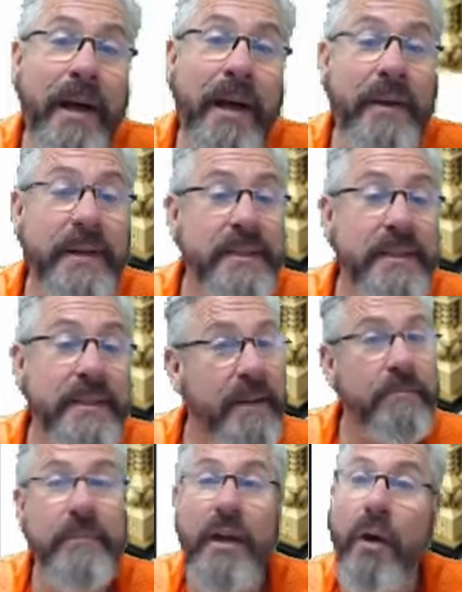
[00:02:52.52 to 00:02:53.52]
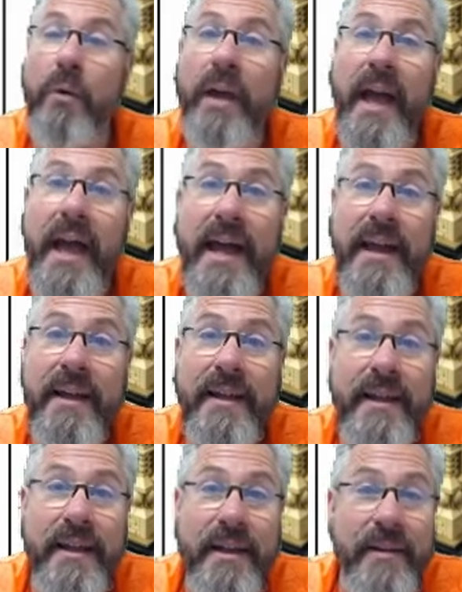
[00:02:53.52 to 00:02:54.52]
up, I was like, okay,
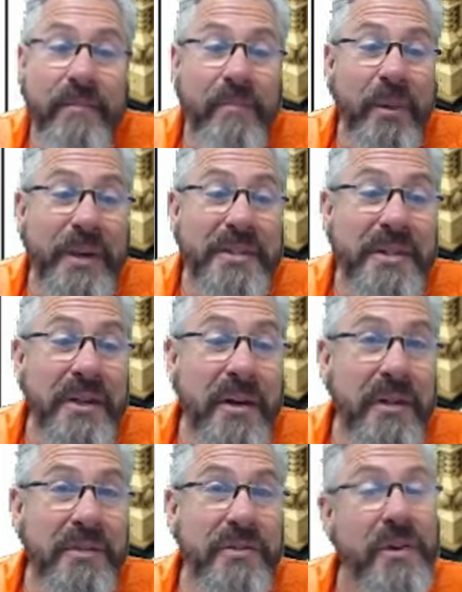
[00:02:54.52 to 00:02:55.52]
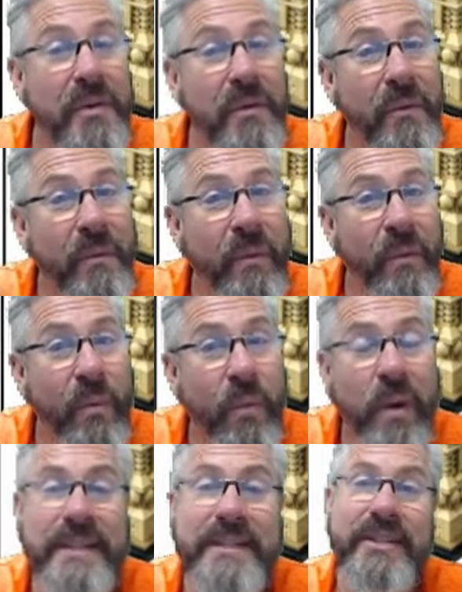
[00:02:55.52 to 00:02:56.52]
boys and girls,
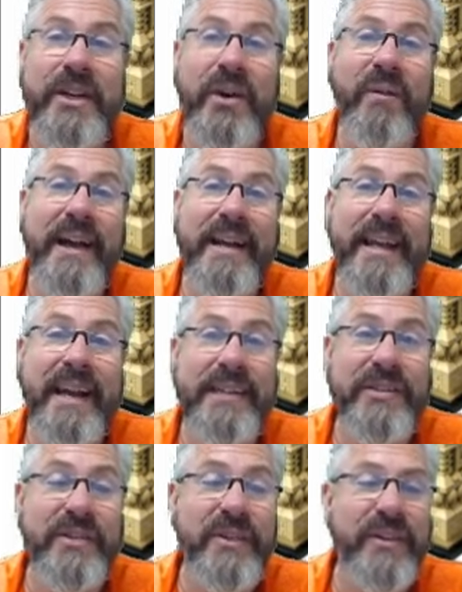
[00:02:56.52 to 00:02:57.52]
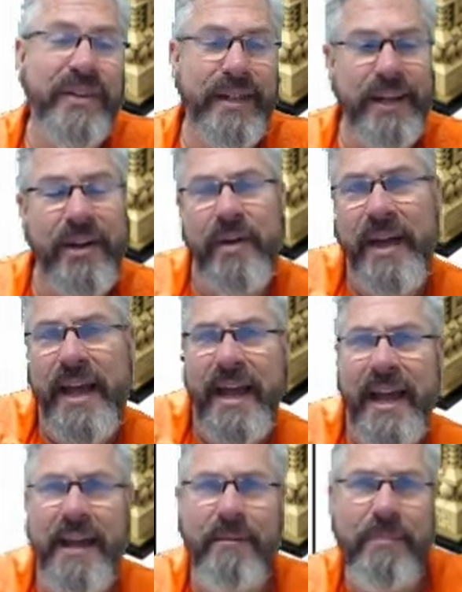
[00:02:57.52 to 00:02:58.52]
what's the correct answer? And I go,
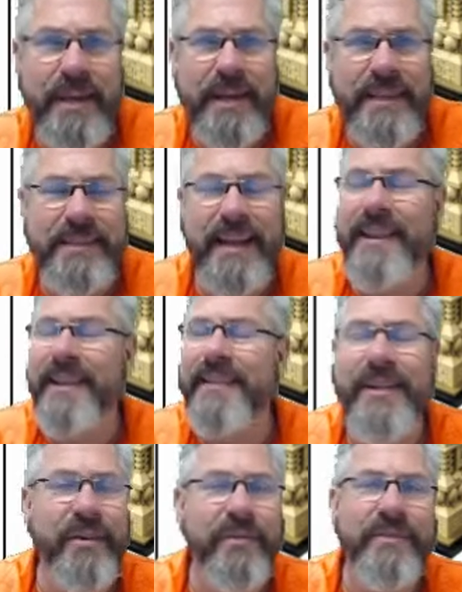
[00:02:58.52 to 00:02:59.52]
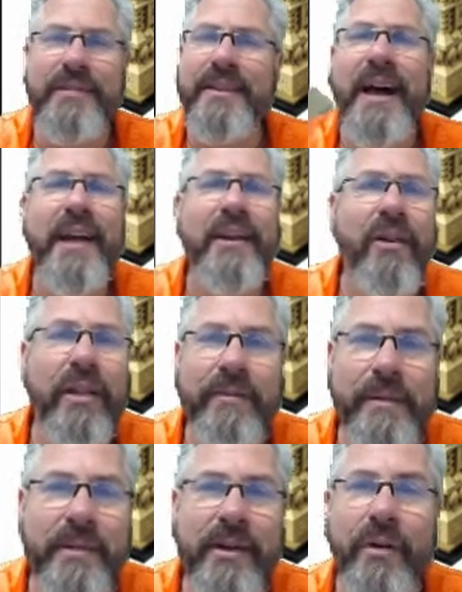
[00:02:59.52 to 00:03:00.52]
A, B, and not all
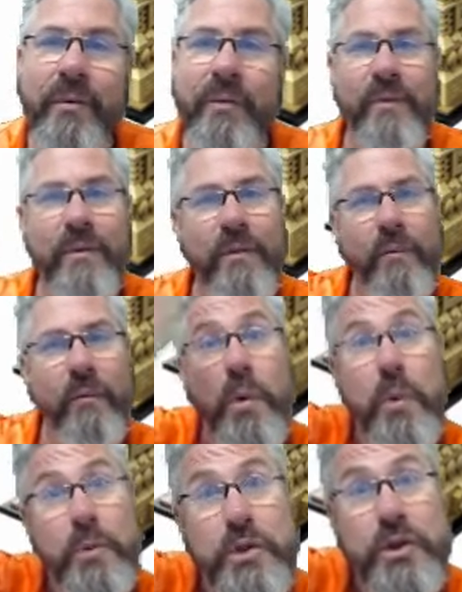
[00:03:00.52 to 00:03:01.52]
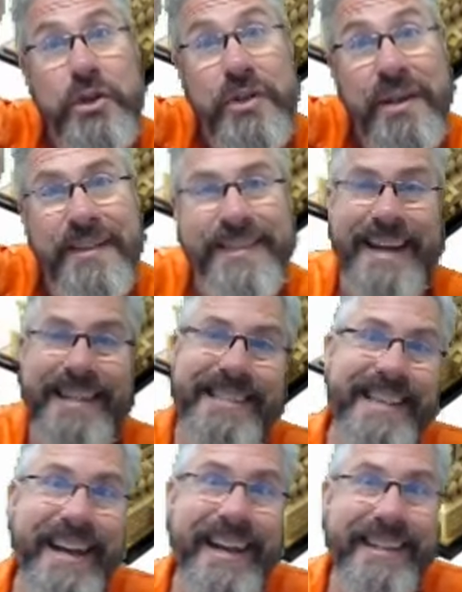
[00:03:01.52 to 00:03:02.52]
of them go, whoosh, that's
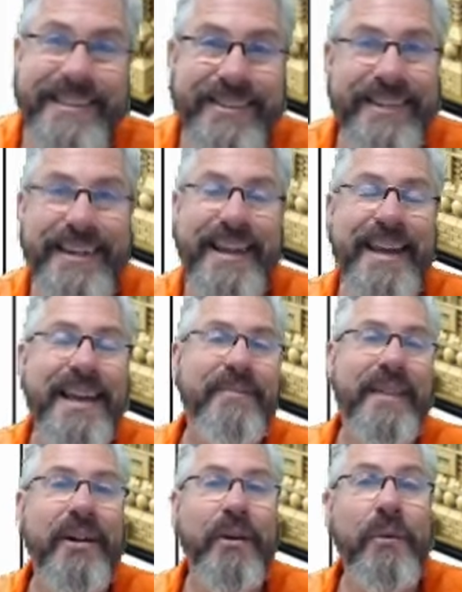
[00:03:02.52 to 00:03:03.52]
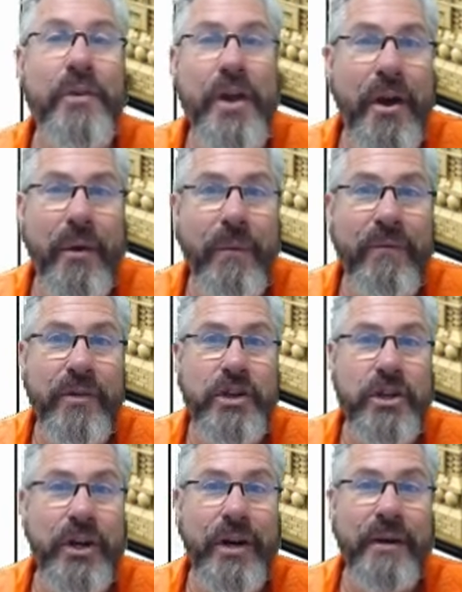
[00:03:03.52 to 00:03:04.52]
the answer. They don't know for
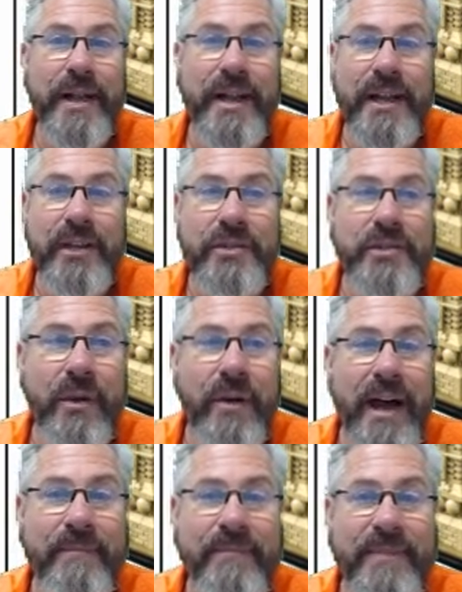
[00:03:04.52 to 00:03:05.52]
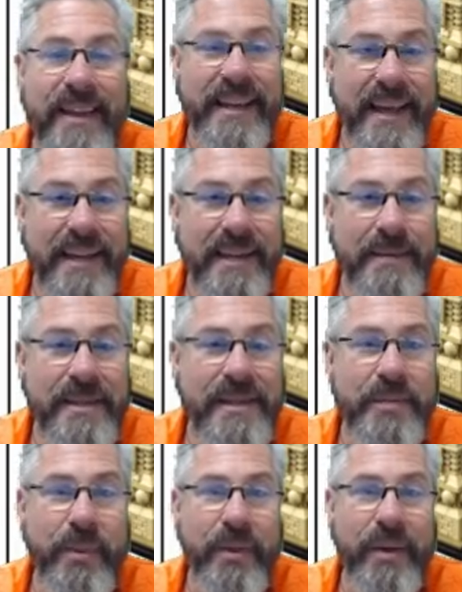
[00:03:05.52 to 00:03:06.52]
sure. So I'm getting to
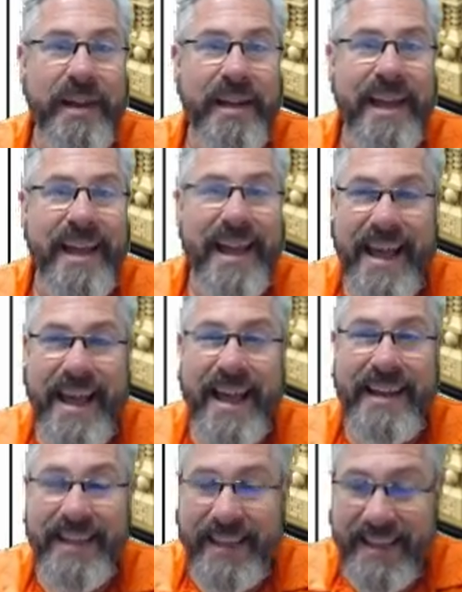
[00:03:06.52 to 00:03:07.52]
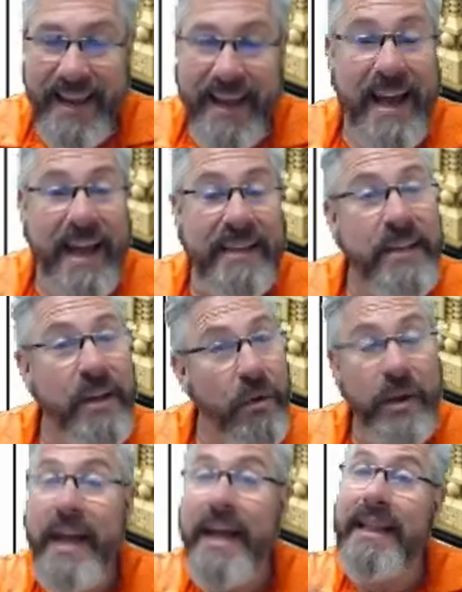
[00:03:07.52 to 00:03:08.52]
this point, and then I said,
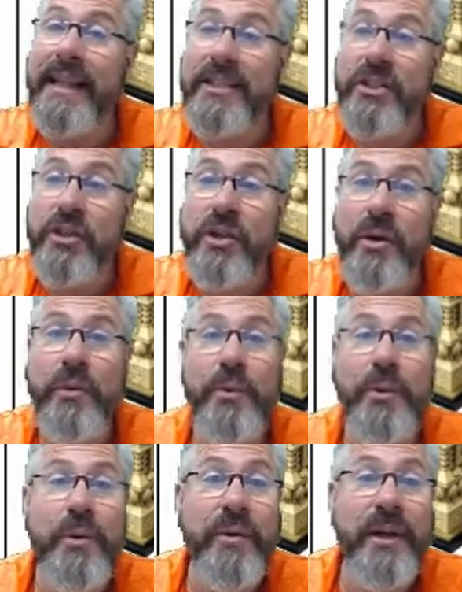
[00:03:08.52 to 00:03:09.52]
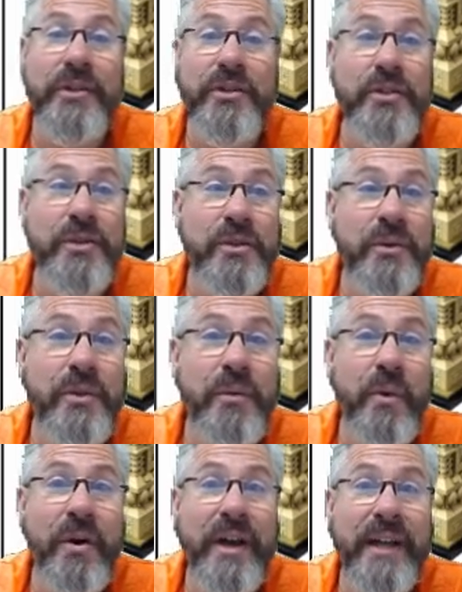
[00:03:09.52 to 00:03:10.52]
okay, let's go through and do the
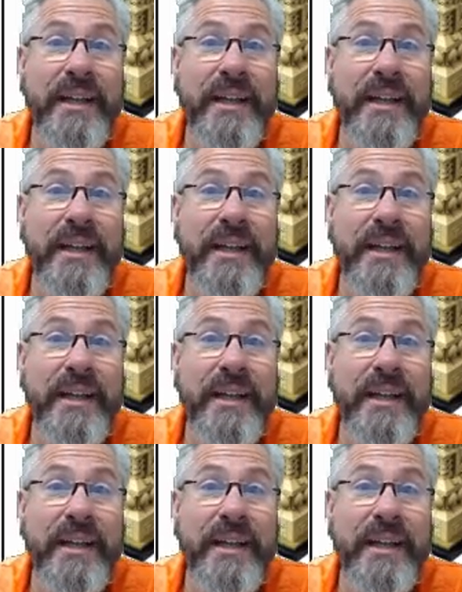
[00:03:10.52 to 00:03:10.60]
work